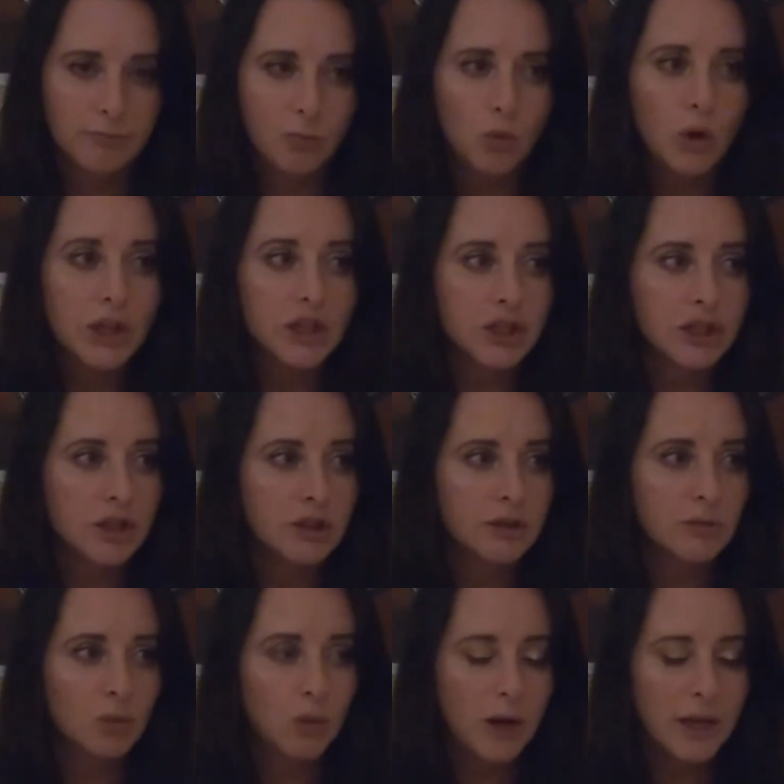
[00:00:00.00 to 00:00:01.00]

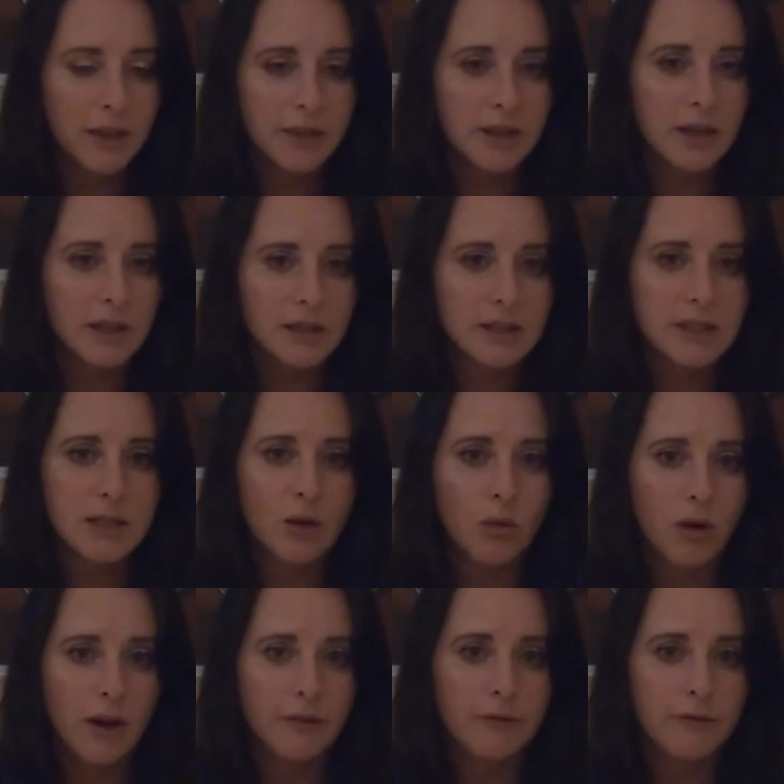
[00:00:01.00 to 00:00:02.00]
which we think is
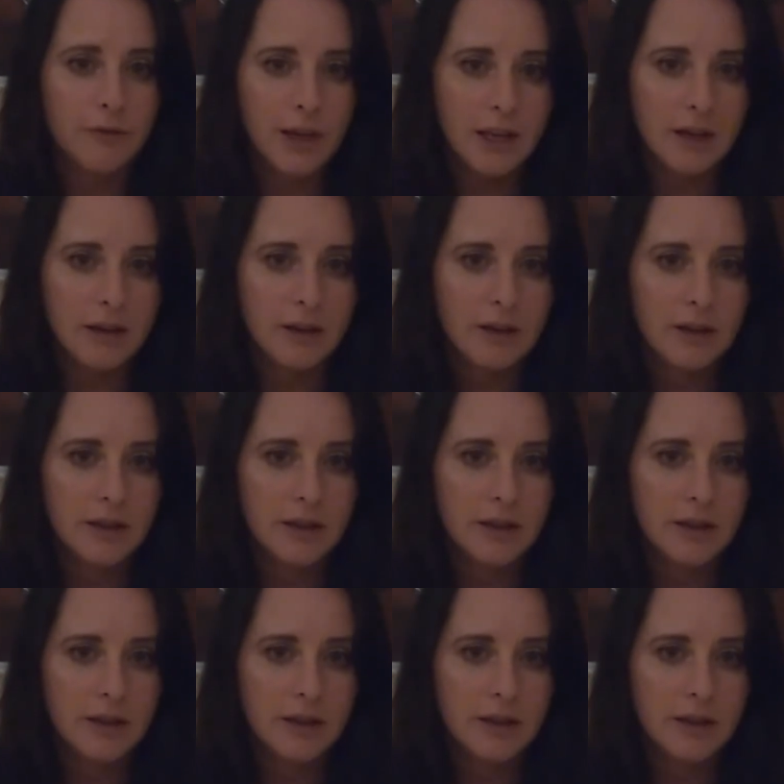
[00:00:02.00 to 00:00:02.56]
quite fair.